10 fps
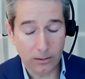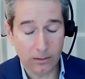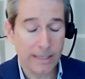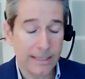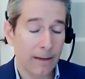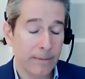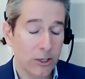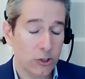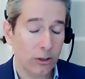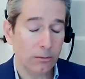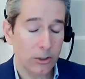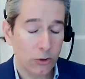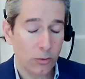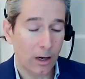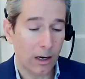contamination could be
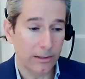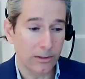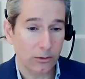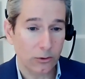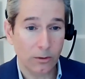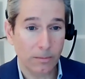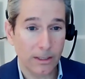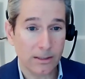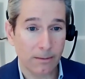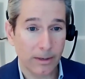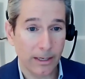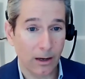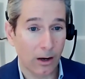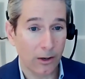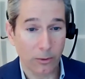two kinds. Could be somebody
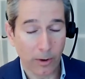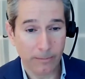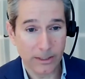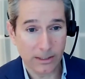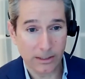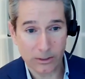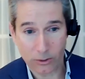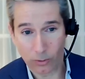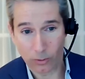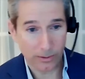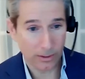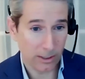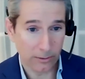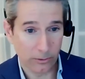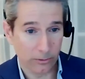on your premises or these
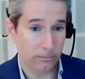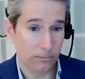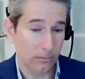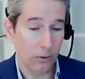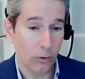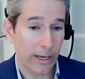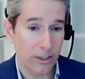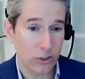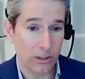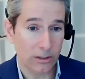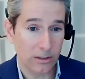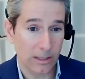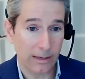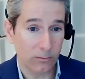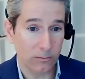other locations
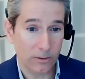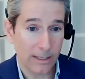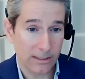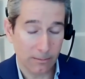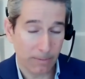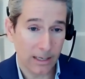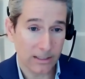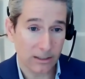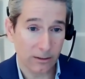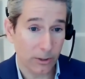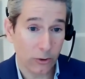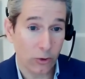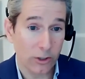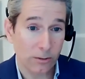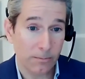that tested positive, but could
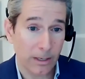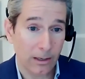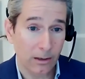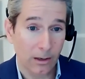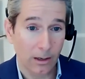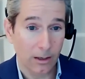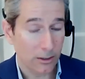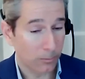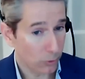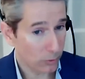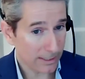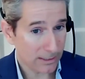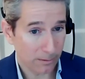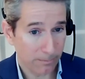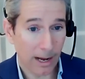also be someone who
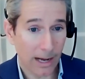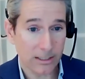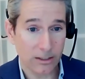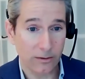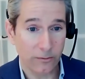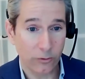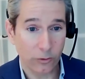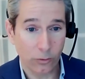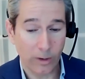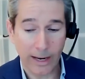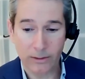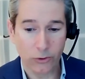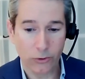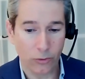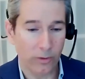tested positive who
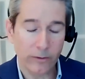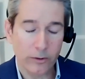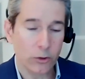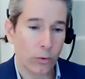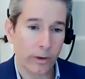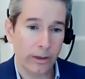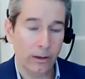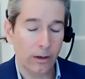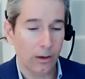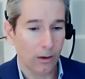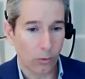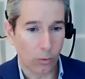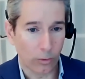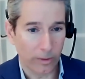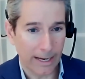handled your inventory
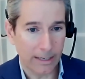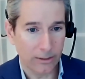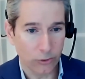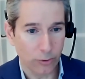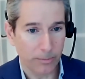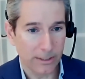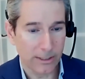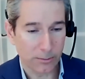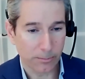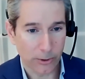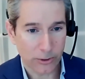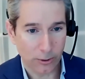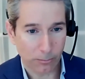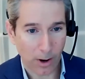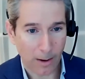or they handled your business personal
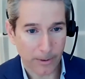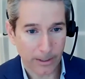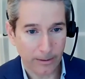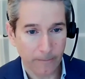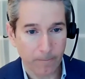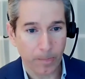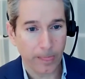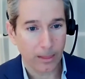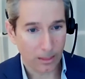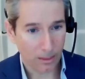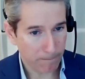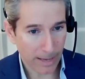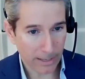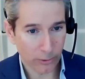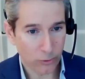property. The
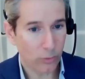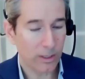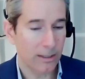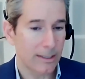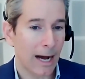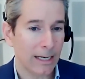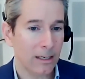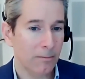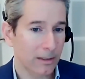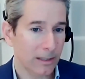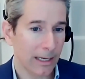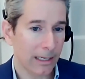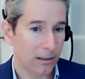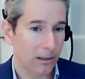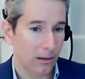better you can document
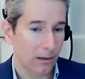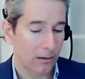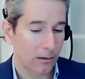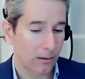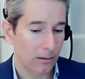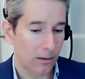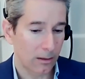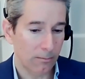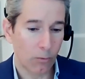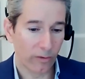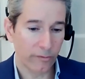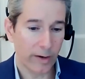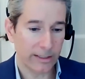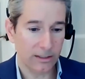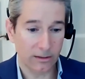that, the more
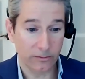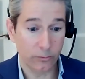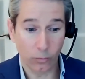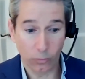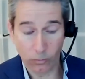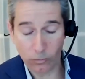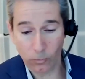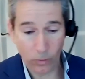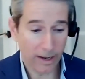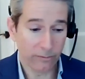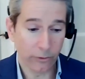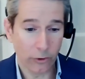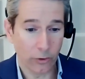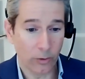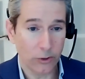effective whatever
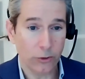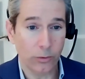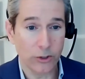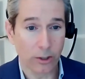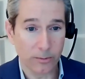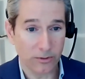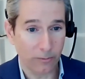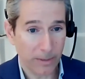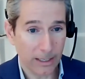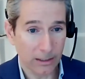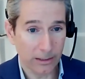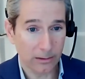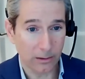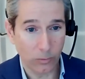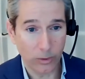you're going to do in terms of
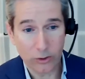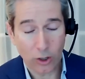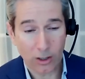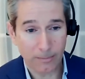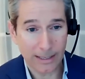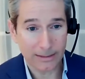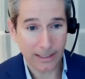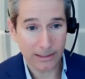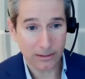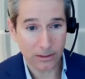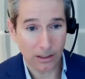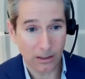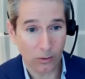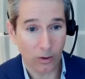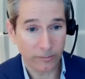appealing, and we could talk about that
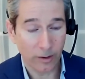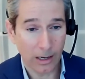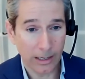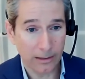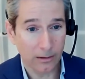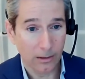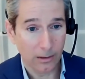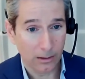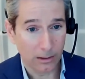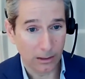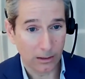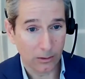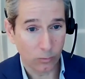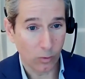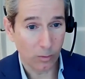offline,
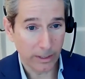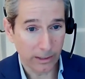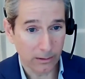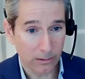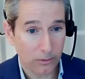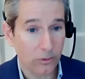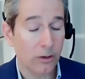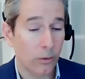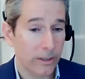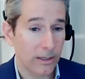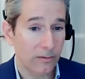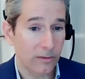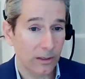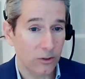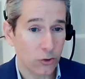will be. You're going to give
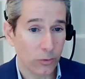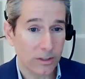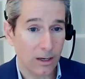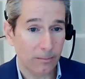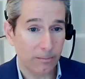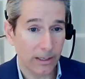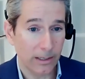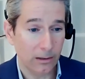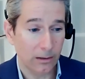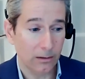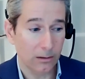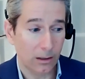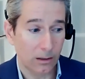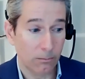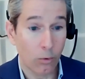the insurance company
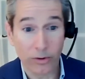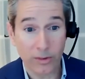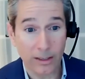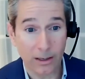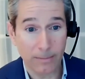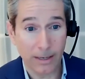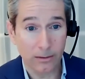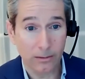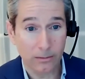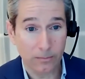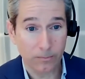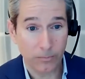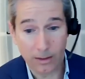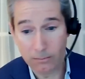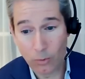more to think about
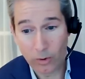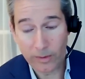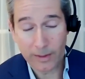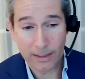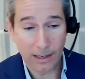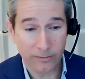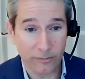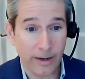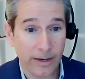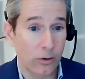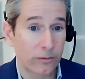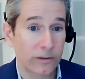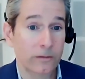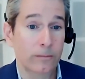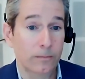and more that they'll have to fight over.